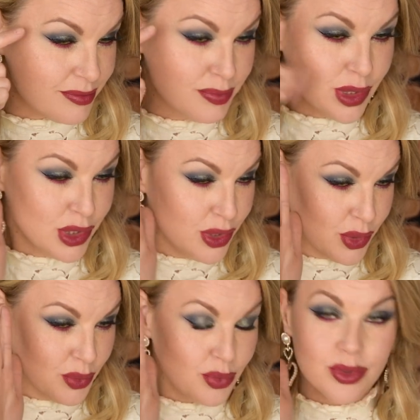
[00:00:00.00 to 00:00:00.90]

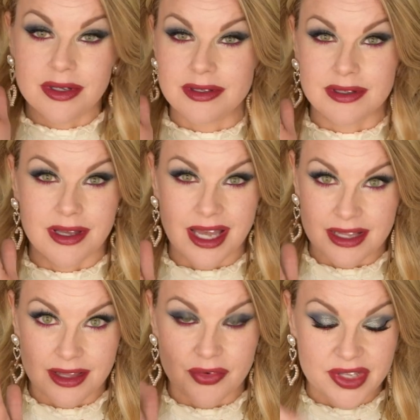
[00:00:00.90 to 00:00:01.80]
blue. I
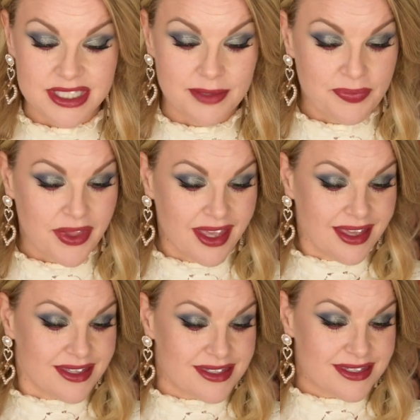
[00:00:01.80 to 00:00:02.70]
love it.
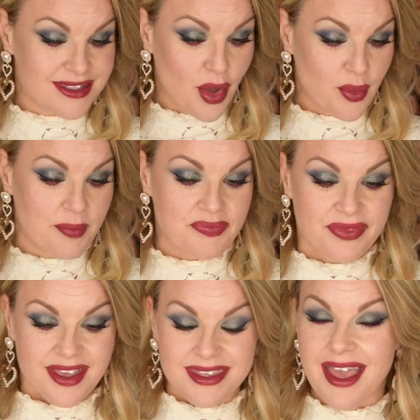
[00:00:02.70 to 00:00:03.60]
So
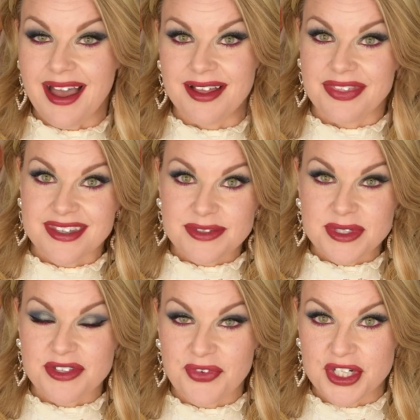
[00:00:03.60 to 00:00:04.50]
yeah, this
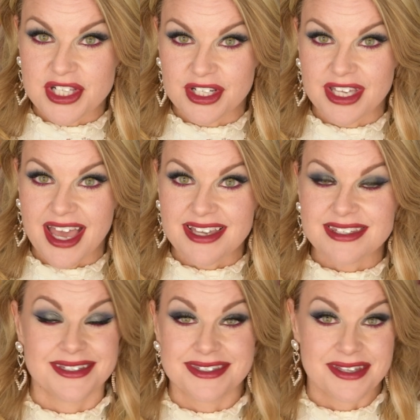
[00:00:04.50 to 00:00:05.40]
was the first look,
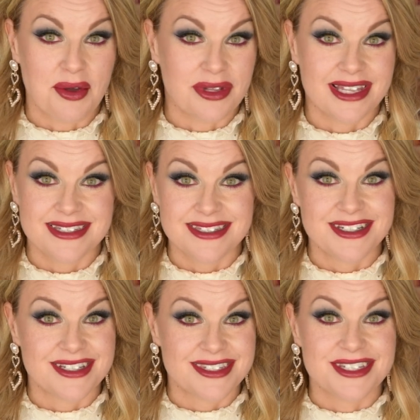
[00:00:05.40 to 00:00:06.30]
guys. So let's
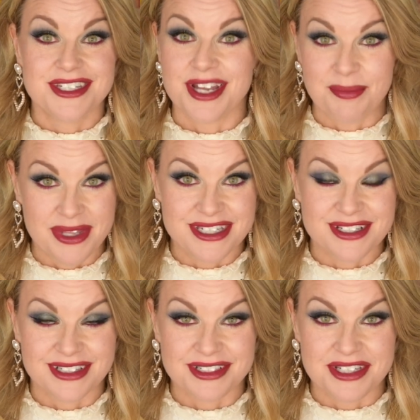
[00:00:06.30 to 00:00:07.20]
just jump
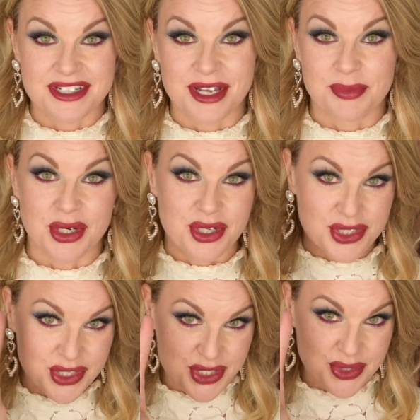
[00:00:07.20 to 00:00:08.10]
into look number
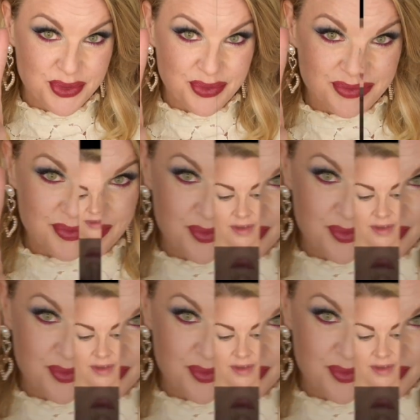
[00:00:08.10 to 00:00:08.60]
2.